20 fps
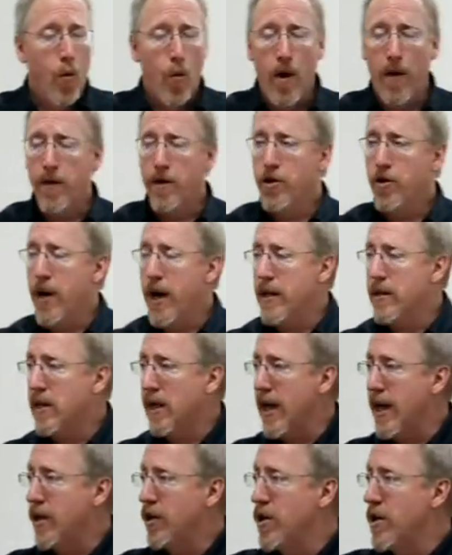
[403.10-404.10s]
where the
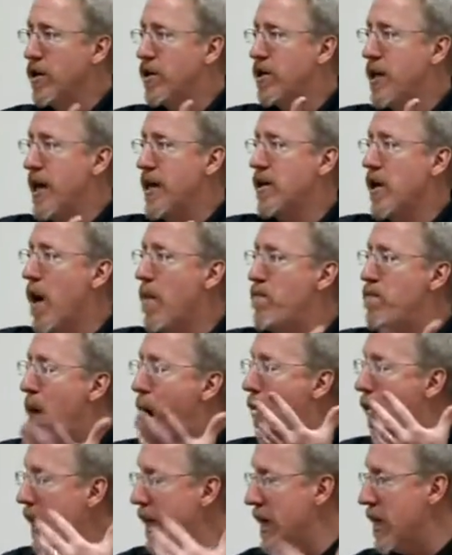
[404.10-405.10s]
translation says, a
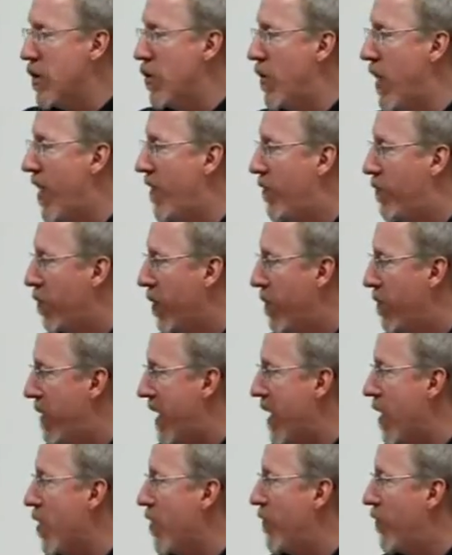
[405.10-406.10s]
body you have
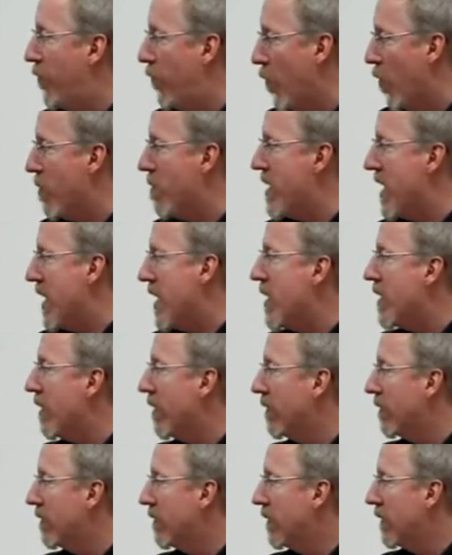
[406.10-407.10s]
prepared for me.
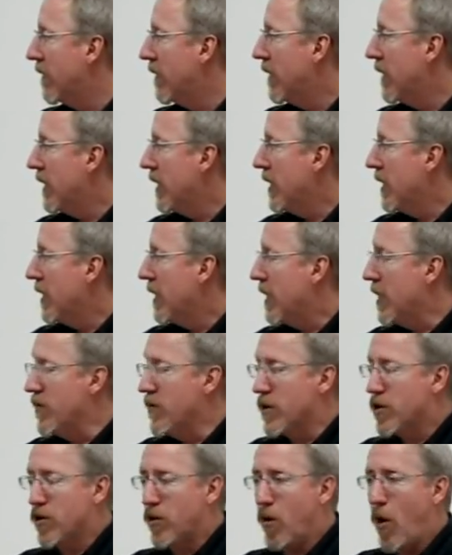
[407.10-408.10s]

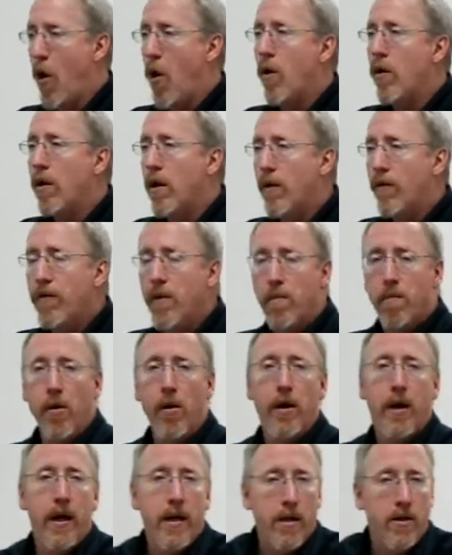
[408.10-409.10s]
In the scroll of the
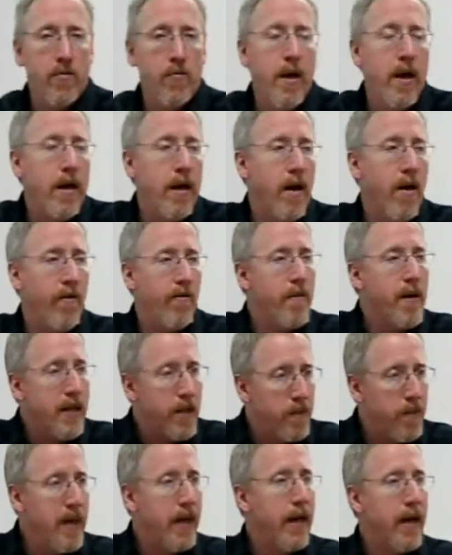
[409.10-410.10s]
book it is written of me,
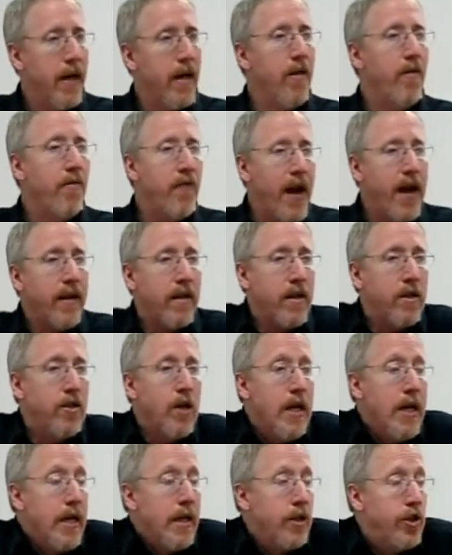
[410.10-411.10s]
speaking of the fact that
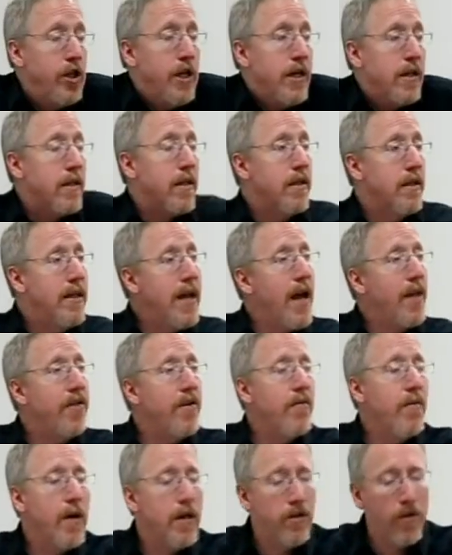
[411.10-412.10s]
Jesus'
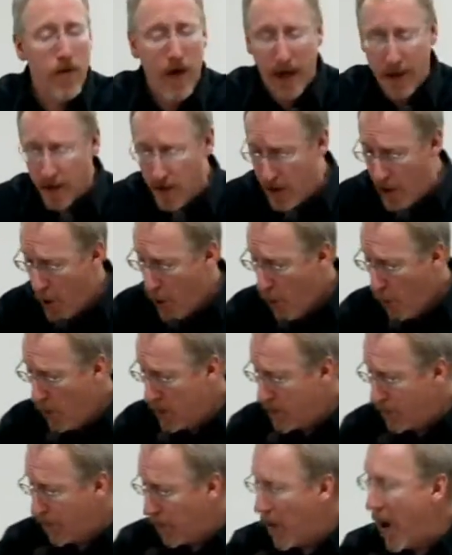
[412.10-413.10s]
death and resurrection
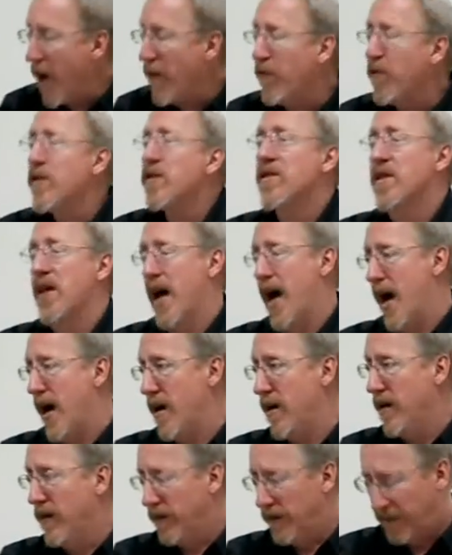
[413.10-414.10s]
was
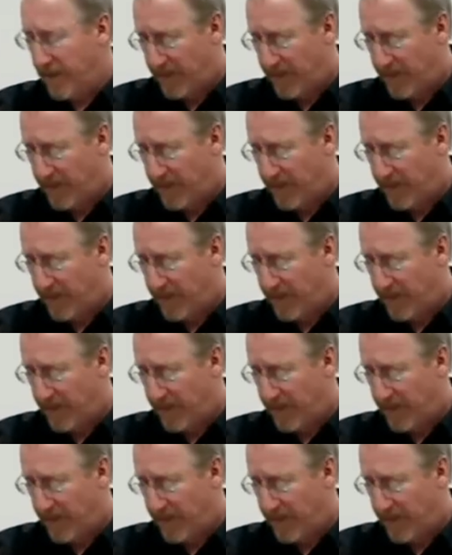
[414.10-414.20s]
prophesied.